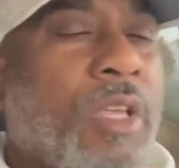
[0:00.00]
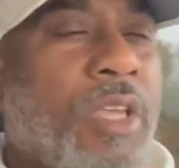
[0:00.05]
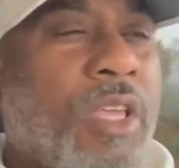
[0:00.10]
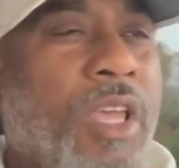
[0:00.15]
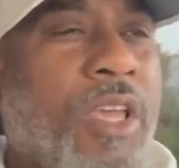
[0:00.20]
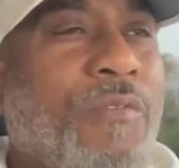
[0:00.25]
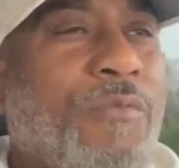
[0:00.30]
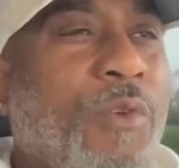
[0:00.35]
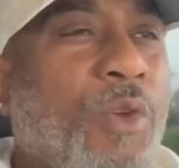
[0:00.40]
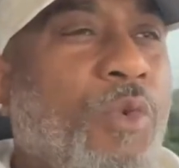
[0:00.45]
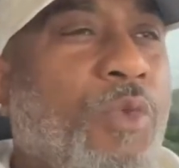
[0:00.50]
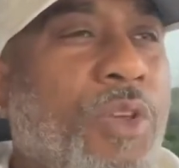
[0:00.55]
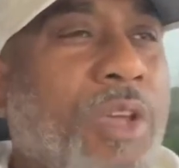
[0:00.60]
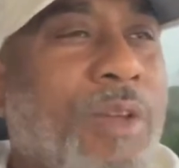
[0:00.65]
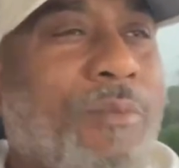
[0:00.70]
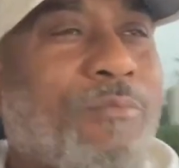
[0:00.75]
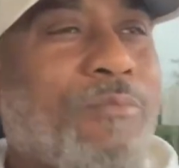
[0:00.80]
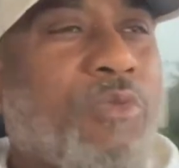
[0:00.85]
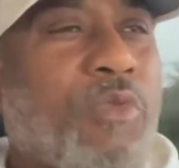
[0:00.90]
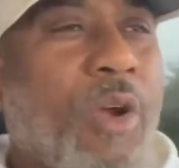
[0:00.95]
give you the
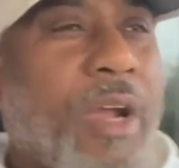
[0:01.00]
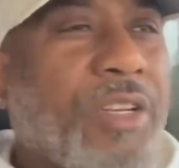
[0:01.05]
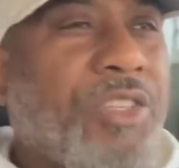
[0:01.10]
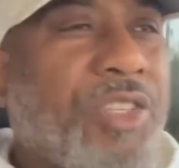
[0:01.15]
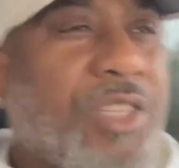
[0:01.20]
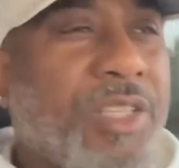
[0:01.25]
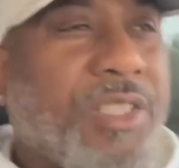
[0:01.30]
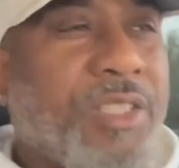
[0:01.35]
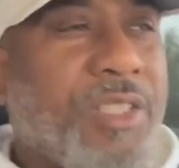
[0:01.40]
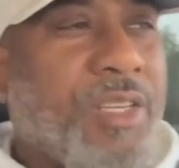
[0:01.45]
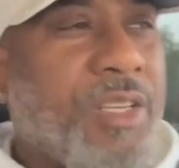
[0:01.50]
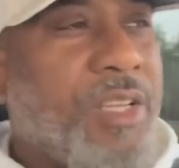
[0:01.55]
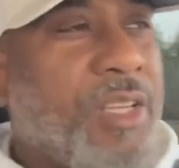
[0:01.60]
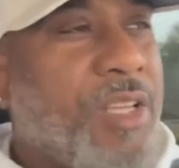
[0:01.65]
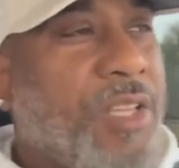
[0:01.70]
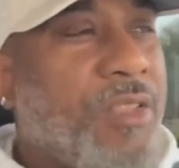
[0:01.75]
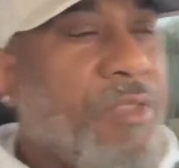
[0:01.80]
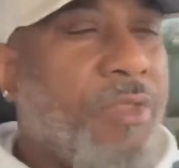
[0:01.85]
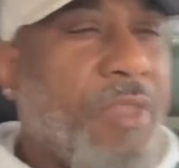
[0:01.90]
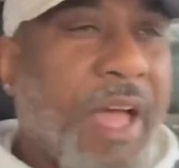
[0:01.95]
impression
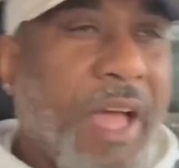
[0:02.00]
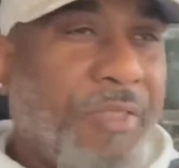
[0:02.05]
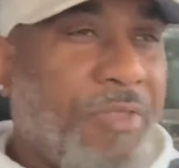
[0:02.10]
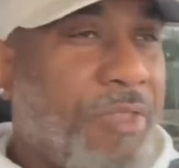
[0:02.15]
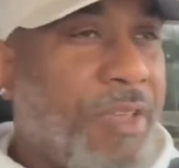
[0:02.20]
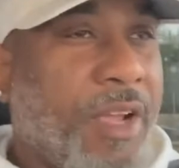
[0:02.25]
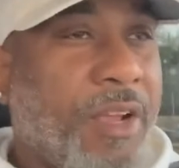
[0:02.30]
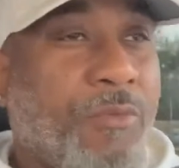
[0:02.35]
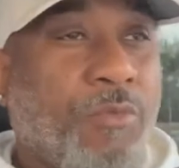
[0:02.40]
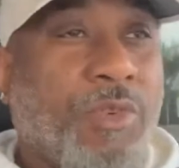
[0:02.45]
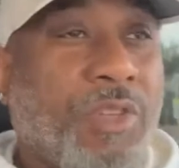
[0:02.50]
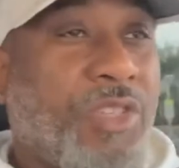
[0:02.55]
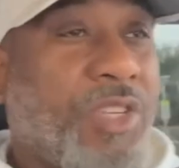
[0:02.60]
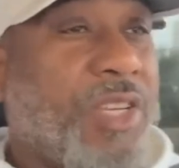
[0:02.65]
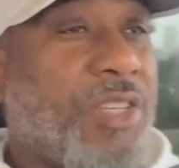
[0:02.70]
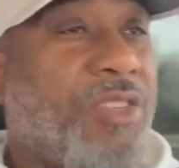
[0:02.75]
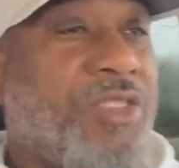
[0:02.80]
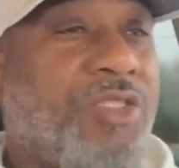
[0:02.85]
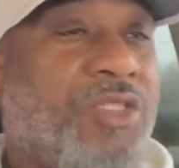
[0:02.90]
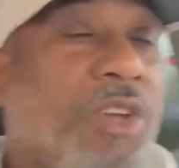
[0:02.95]
that they were
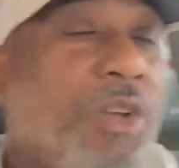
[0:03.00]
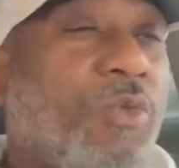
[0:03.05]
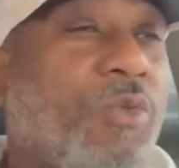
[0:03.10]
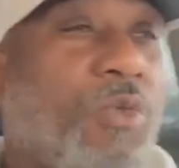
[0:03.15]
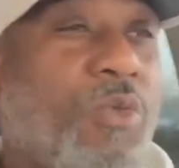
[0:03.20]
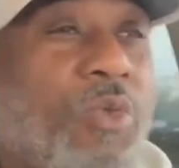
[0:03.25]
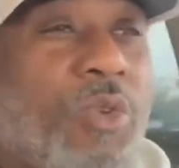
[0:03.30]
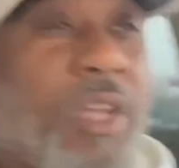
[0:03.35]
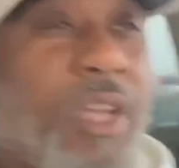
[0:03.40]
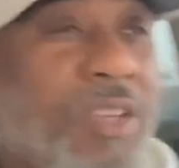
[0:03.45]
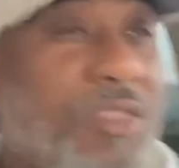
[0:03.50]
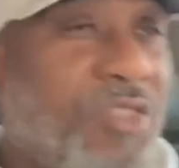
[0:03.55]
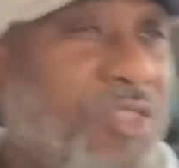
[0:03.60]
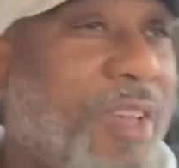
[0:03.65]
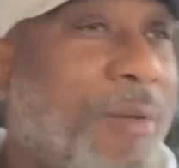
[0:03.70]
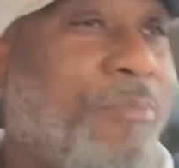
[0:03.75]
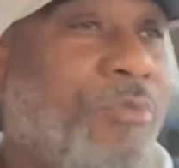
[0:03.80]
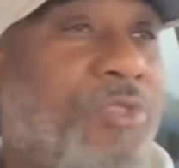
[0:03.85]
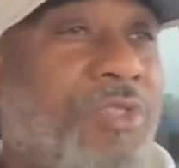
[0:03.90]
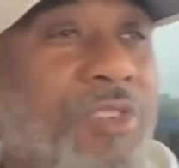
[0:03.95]
just so
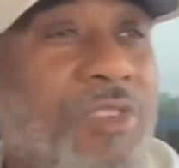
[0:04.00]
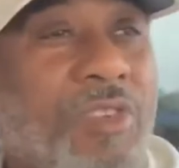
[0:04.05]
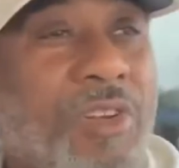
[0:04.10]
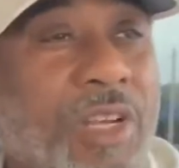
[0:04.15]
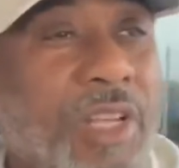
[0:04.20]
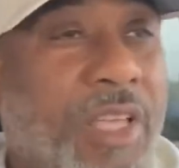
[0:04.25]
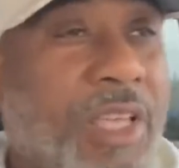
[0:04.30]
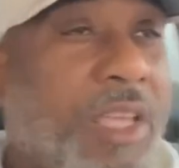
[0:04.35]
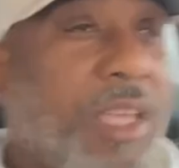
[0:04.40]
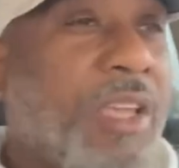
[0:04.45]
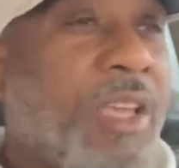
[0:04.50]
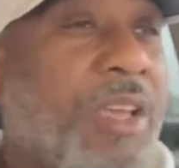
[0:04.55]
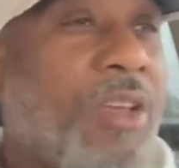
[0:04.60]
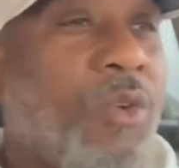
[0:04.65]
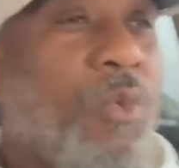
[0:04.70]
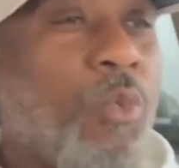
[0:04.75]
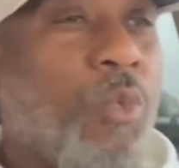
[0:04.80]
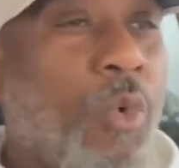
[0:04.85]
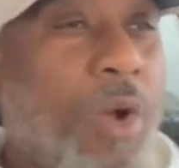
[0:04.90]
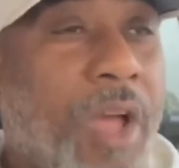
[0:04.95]
exceptionally
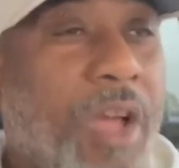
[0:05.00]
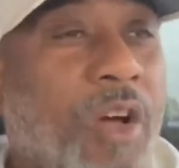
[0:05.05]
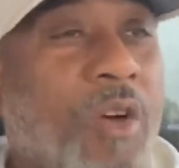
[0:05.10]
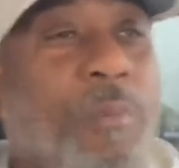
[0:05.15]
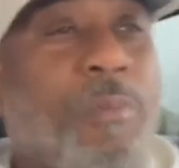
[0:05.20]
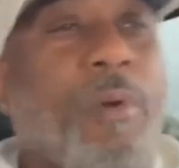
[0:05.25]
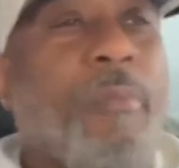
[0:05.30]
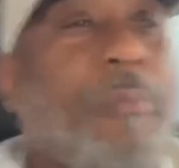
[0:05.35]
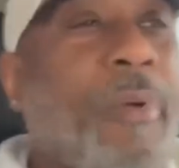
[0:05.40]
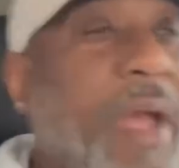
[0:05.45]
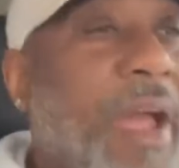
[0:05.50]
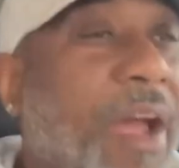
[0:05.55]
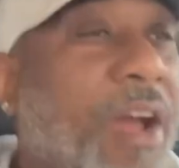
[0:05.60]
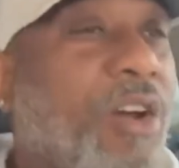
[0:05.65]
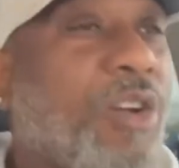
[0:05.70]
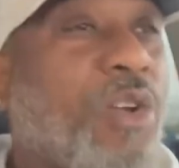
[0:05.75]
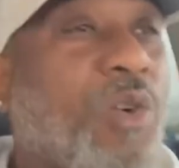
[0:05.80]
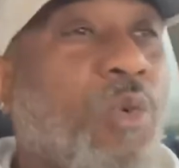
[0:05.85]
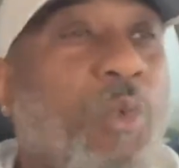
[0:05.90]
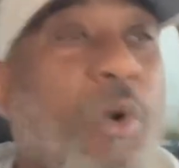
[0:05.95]
well
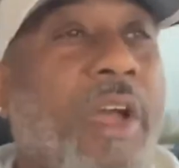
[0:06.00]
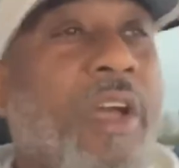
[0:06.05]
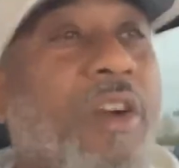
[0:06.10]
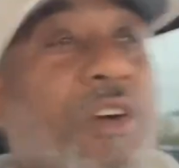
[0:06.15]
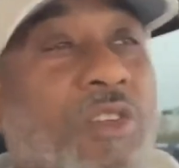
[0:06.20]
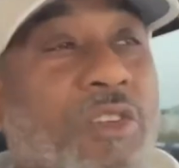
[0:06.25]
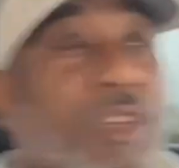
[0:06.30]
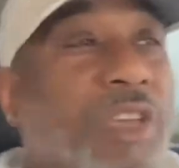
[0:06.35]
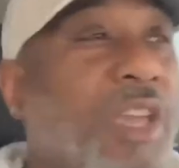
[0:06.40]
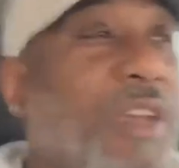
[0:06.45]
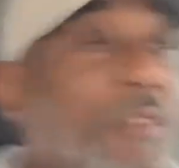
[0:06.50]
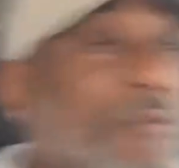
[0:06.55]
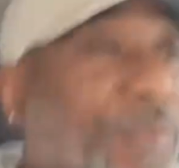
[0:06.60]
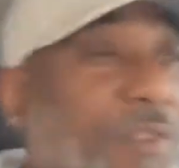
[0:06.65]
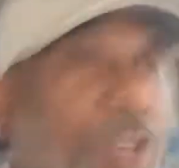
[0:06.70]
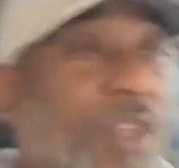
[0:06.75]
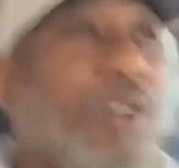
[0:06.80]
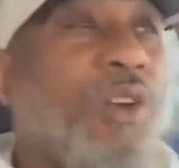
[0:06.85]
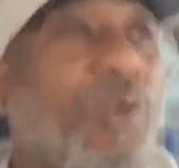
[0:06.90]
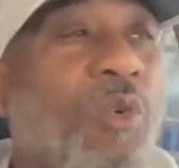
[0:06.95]
prepared or well
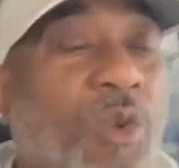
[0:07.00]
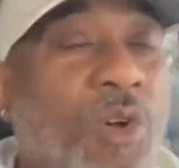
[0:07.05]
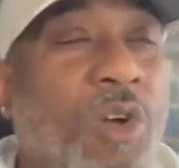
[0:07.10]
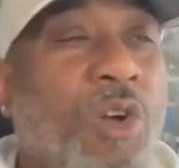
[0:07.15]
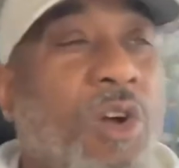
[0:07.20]
gifted or